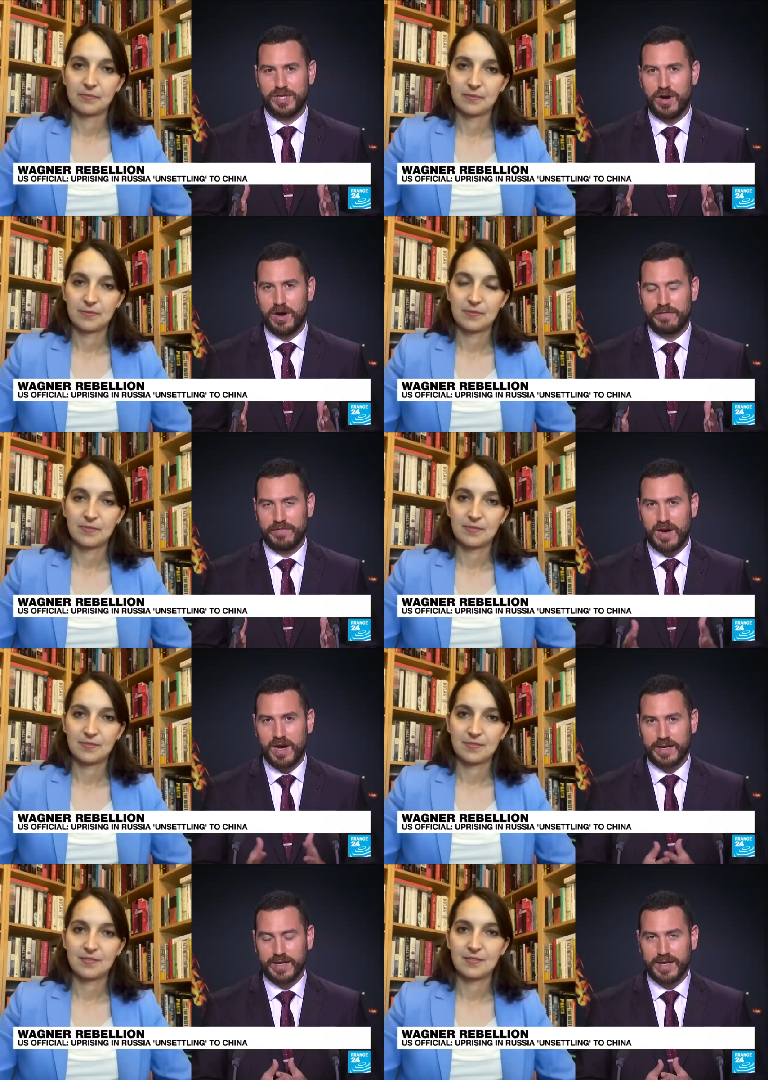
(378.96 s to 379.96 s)
Speaker 1: on
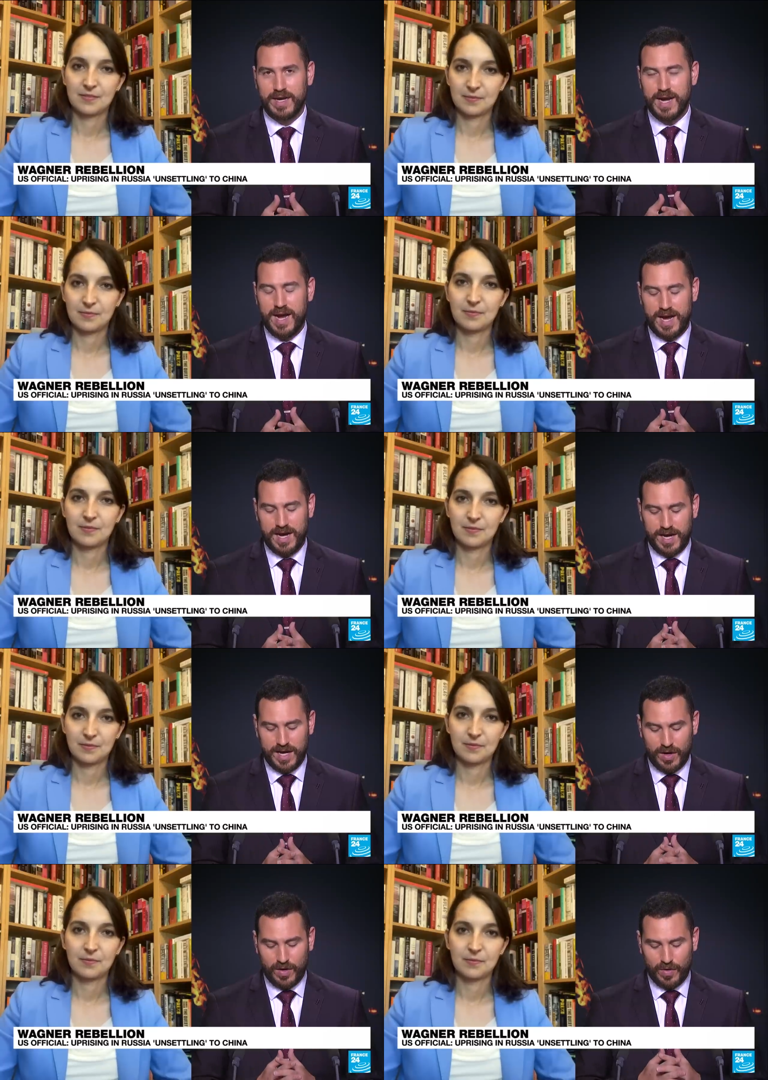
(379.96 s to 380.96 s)
Wagner. Uh,
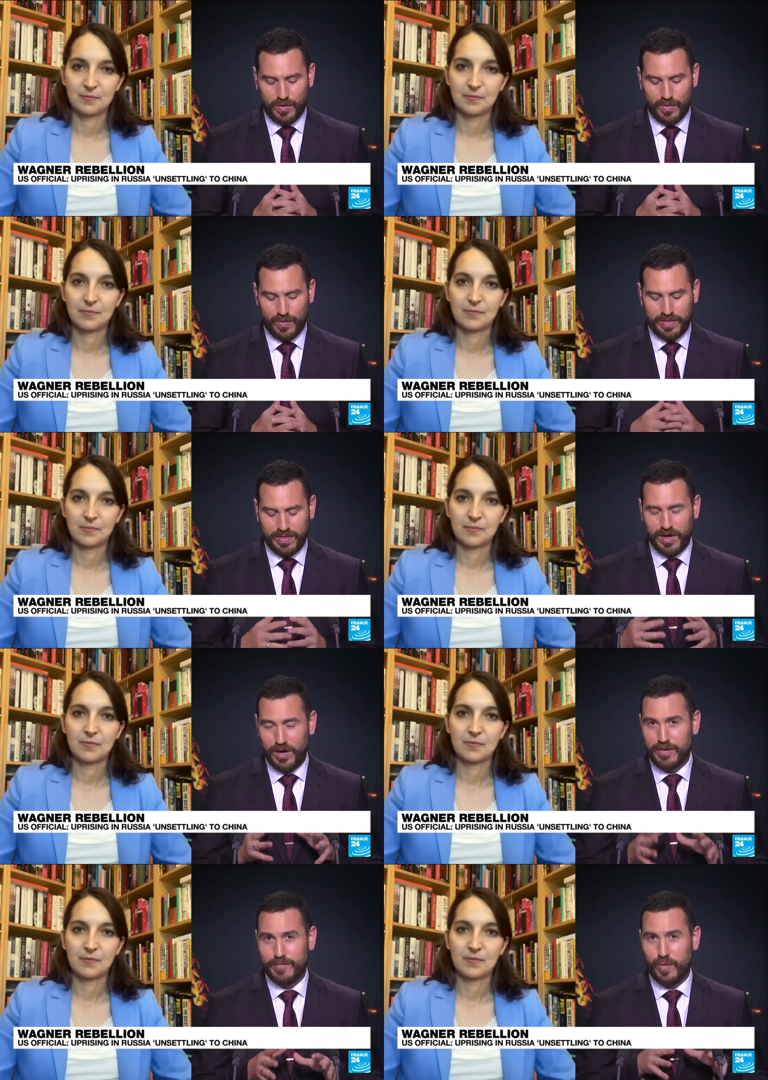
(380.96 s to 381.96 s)
a
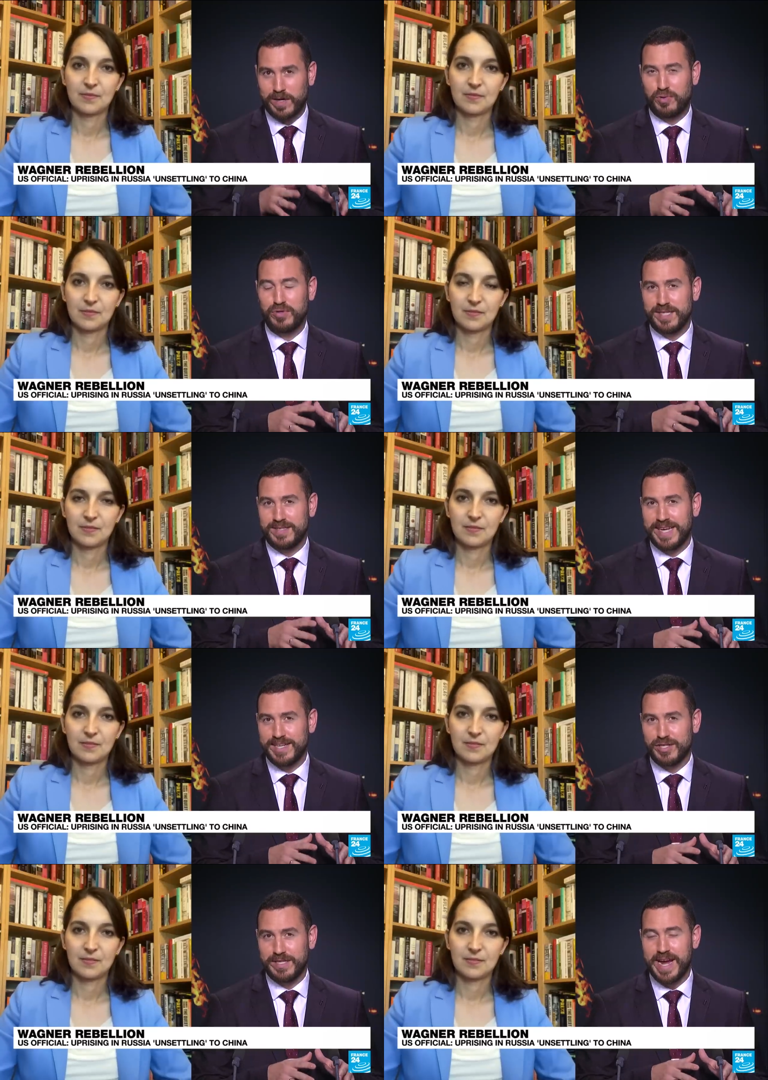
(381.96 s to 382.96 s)
lot of what Putin said
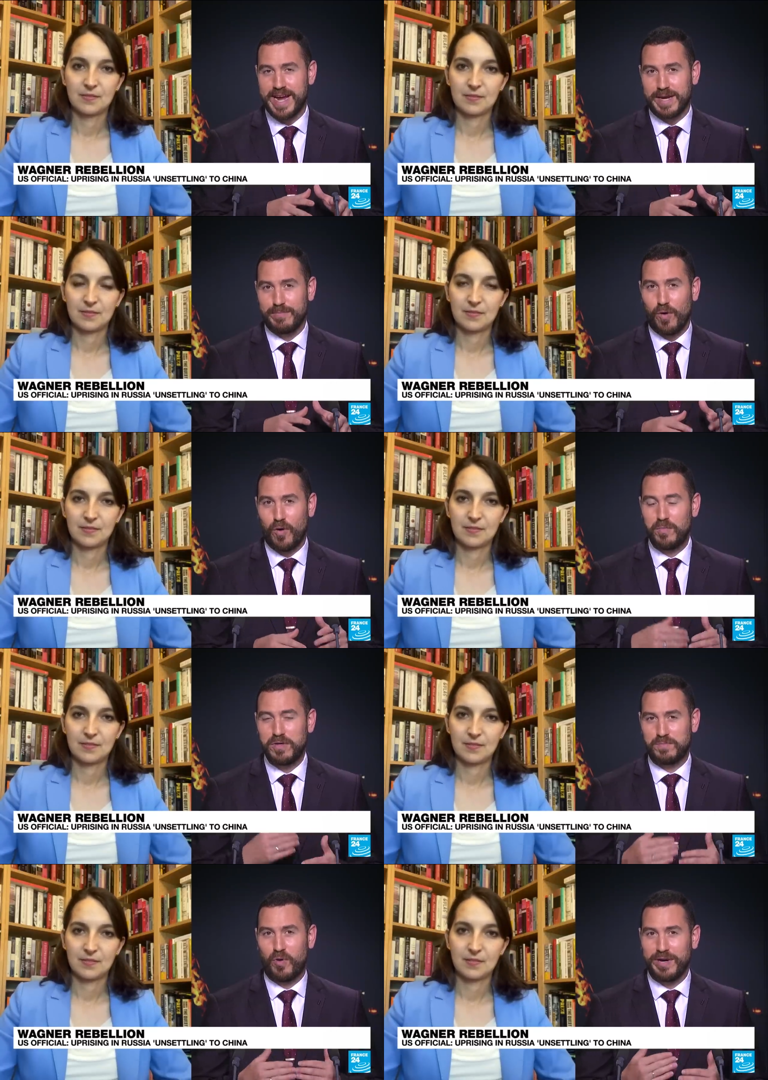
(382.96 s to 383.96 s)
today
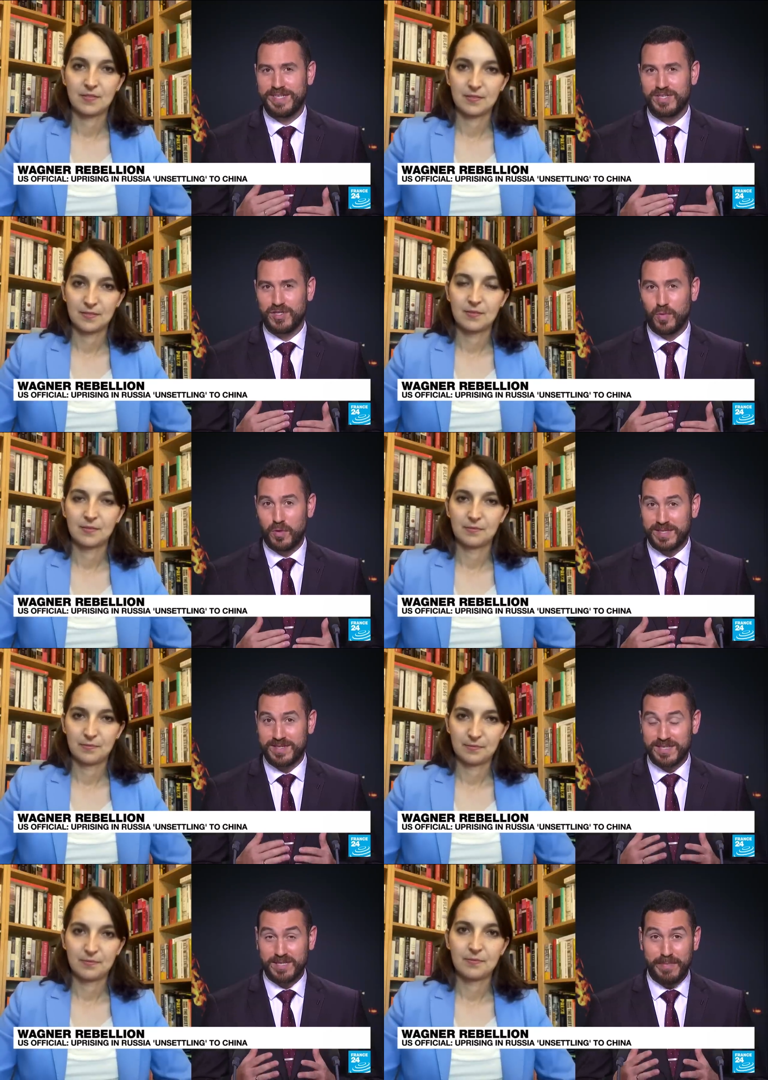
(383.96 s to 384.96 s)
almost pointed towards
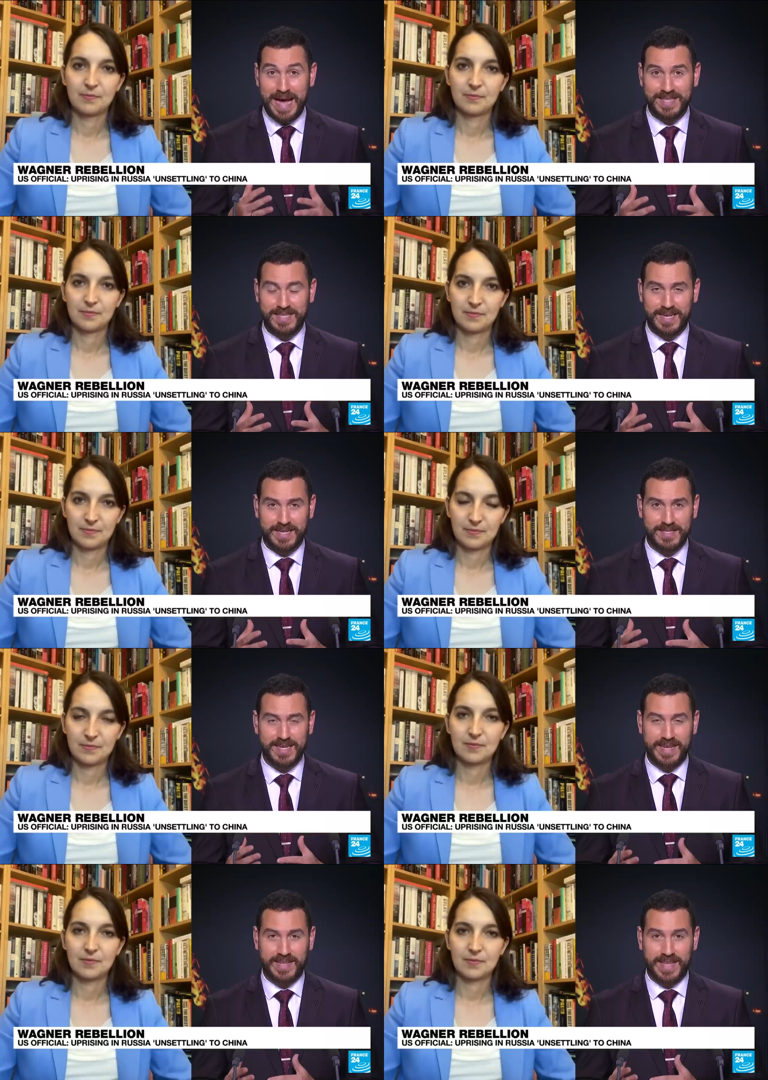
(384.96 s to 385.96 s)
dismantling,
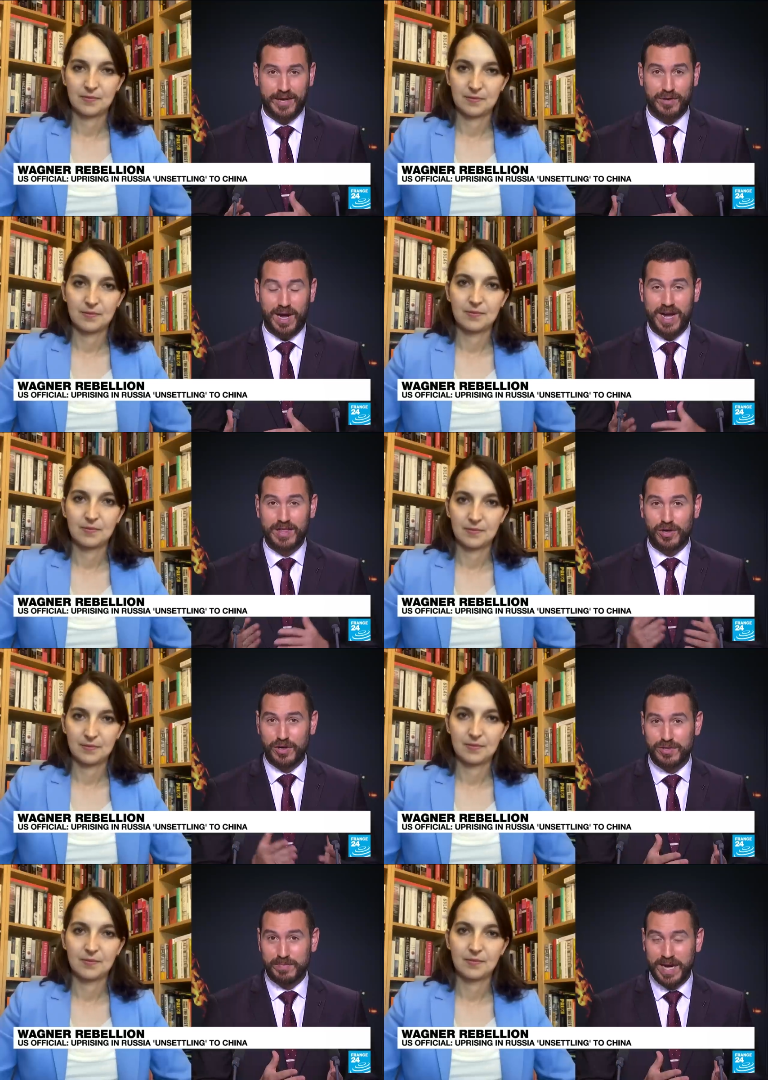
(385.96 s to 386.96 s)
saying that they could either go
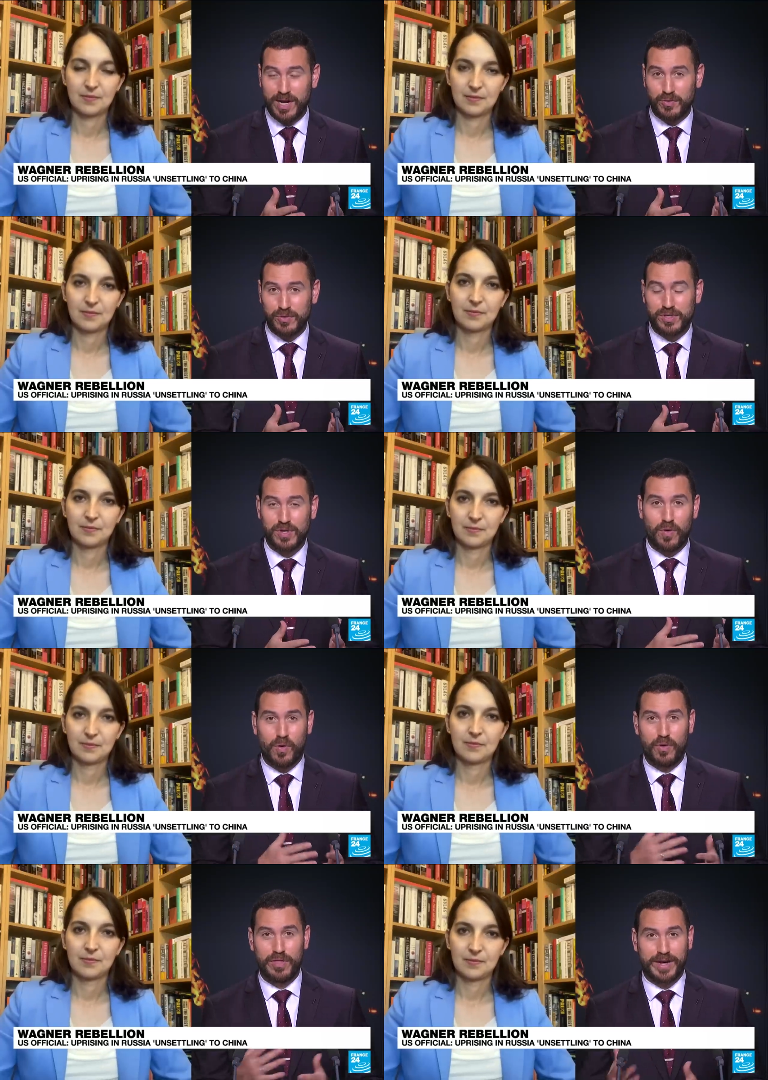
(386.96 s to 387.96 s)
to Belarus
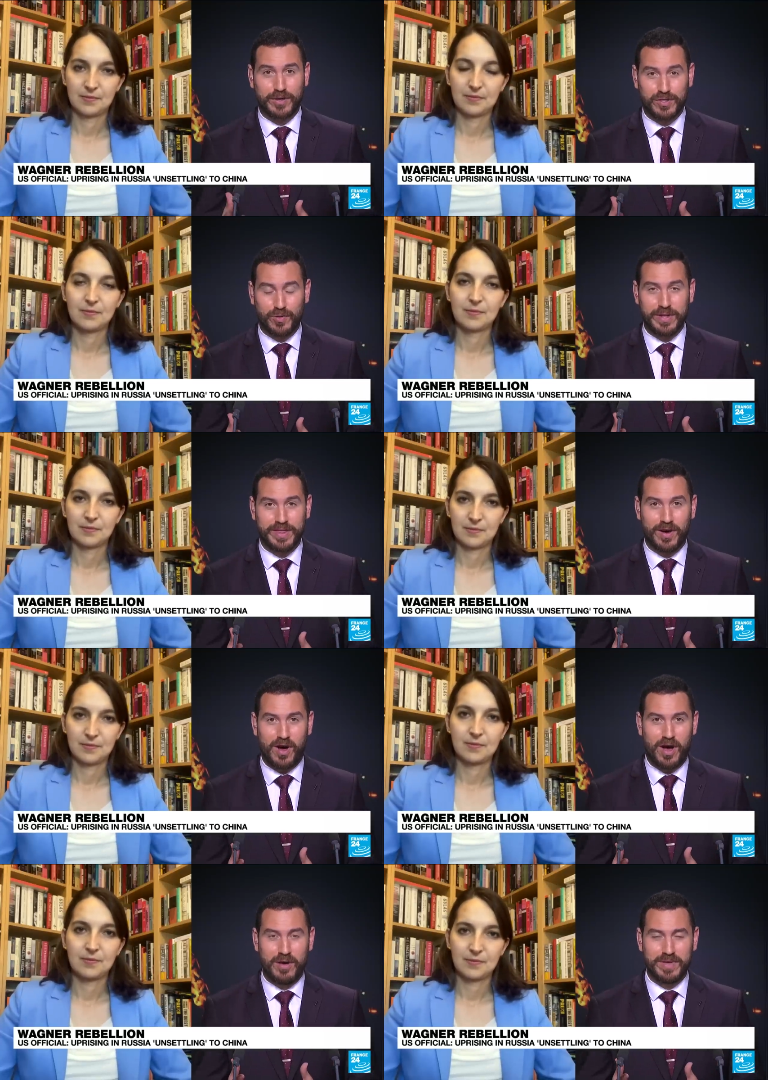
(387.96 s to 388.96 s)
or they could join the
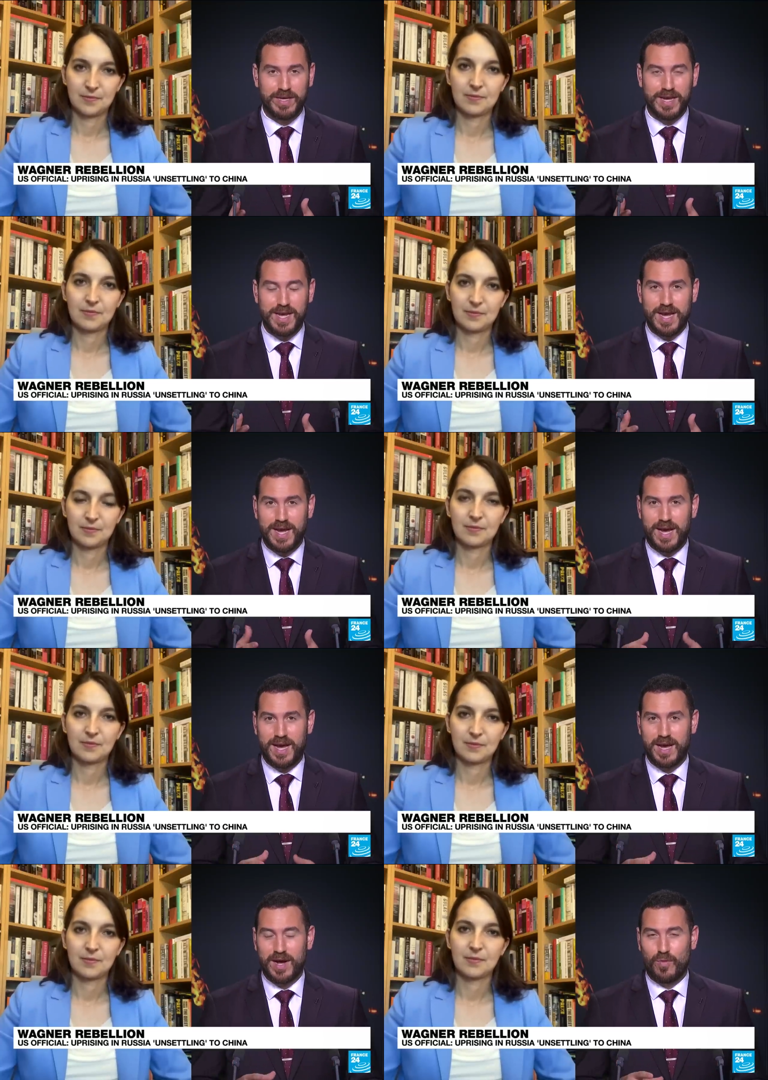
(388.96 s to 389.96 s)
army.
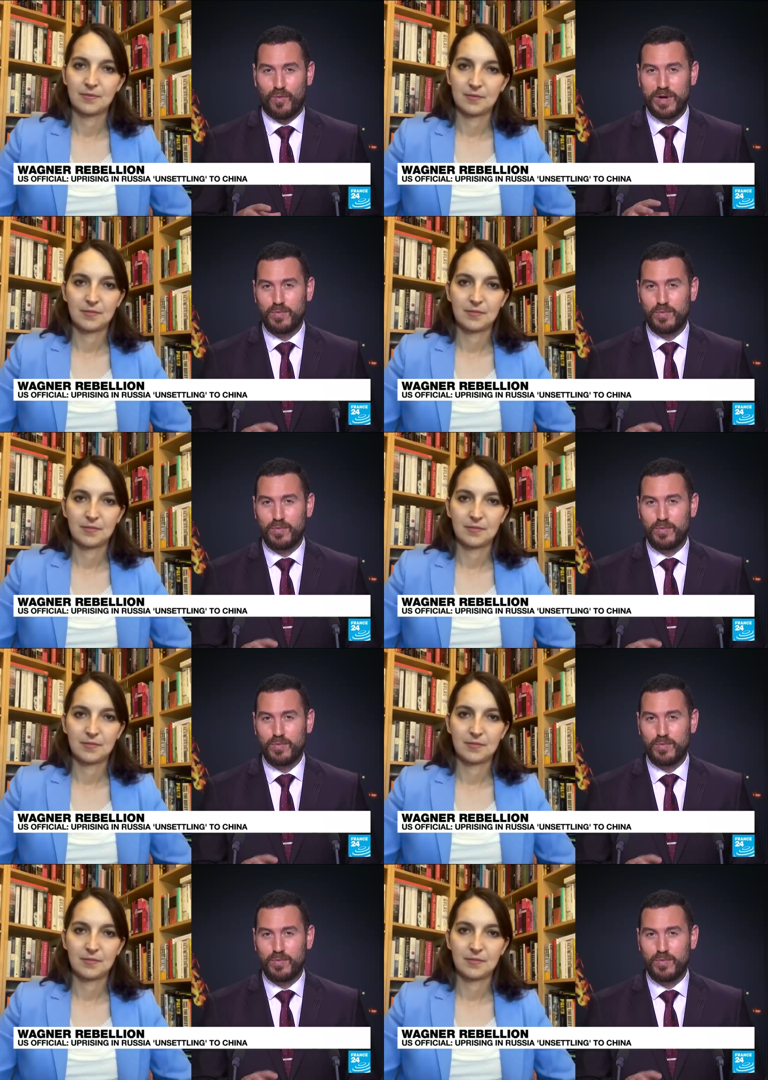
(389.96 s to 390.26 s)
Uh, what